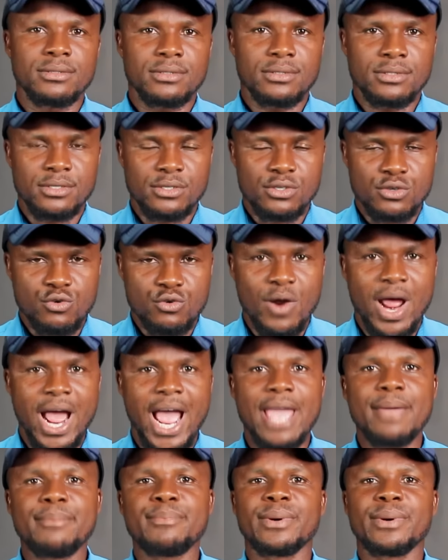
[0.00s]

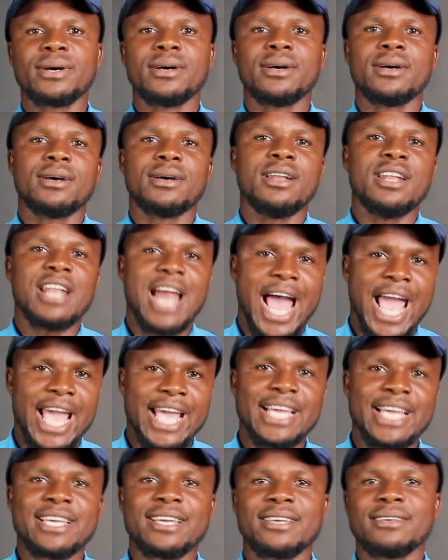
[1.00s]
subscribe,
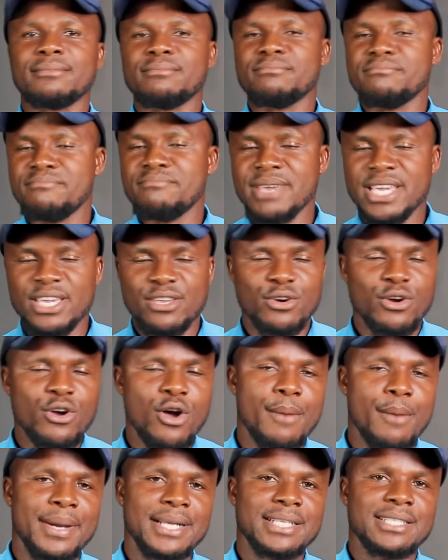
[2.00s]
like, make your
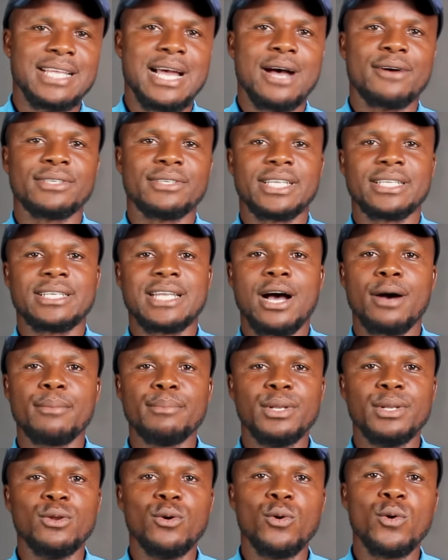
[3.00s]
comment down
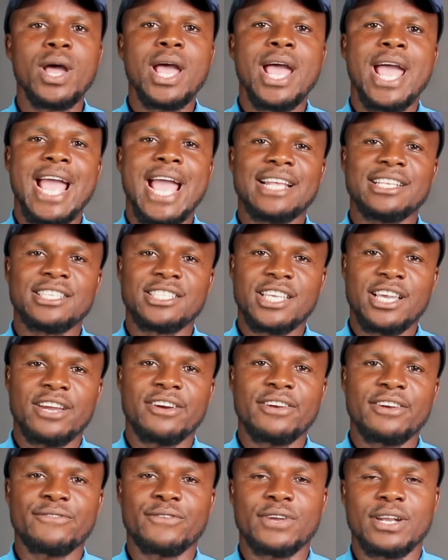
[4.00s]
below, and
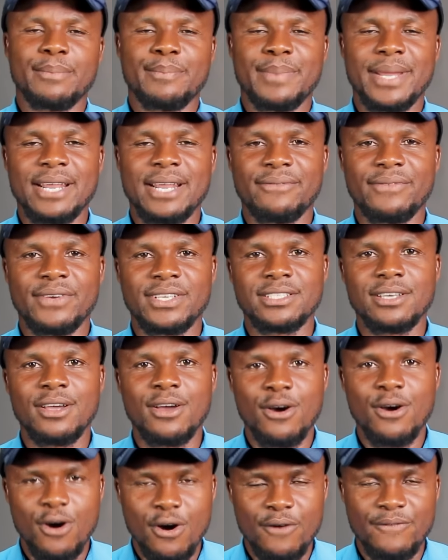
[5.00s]
share it for the benefit
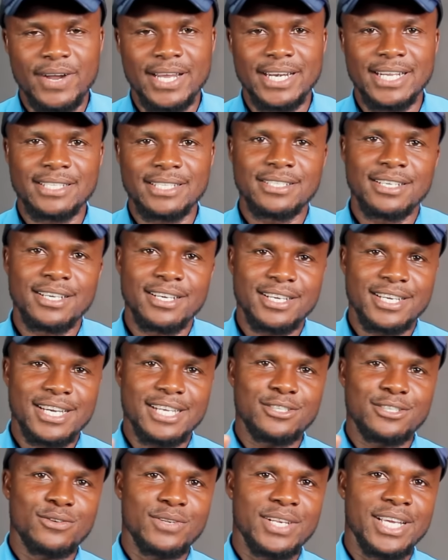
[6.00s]
of others.
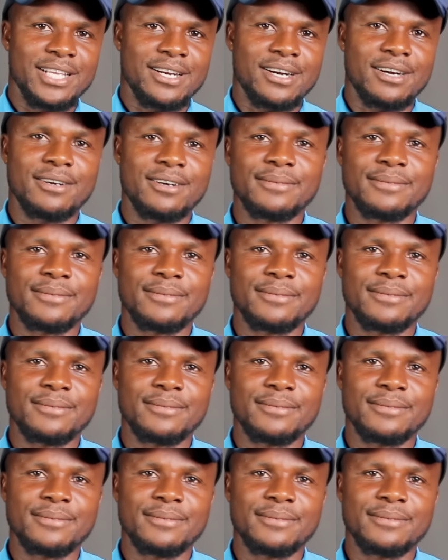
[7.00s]
Catch you later.